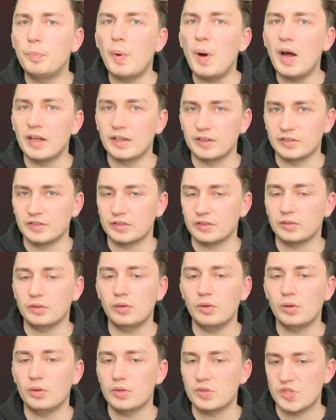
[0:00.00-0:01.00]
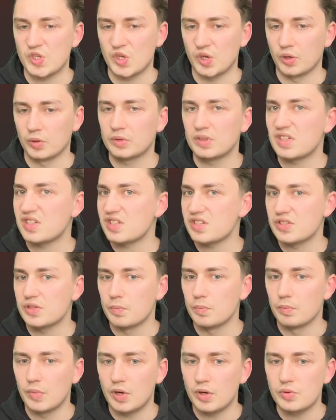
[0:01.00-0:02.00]
but also, this is
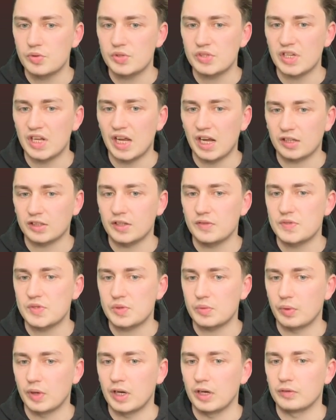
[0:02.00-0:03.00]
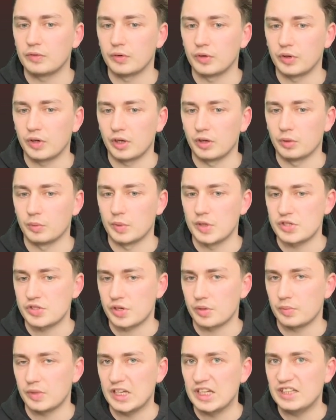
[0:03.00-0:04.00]
the most active square for our
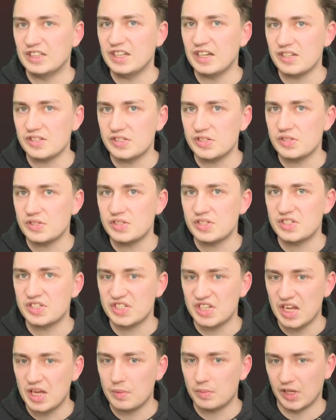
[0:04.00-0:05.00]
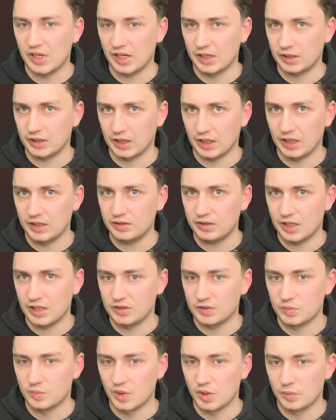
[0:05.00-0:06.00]
bishop. It doesn't seem like it
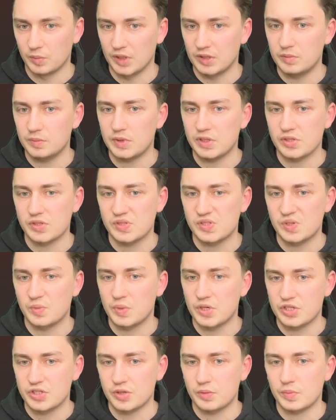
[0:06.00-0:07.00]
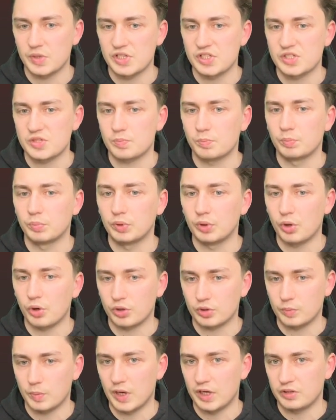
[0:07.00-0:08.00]
at the moment because the bishop is
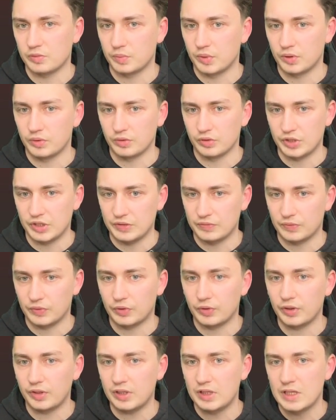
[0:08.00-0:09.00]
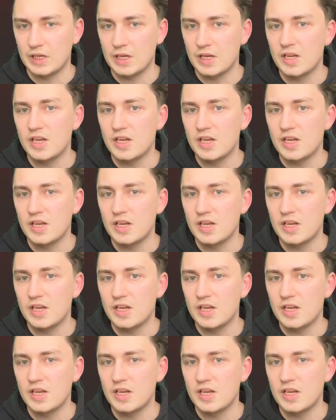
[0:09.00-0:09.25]
blocked by the pawn on e4.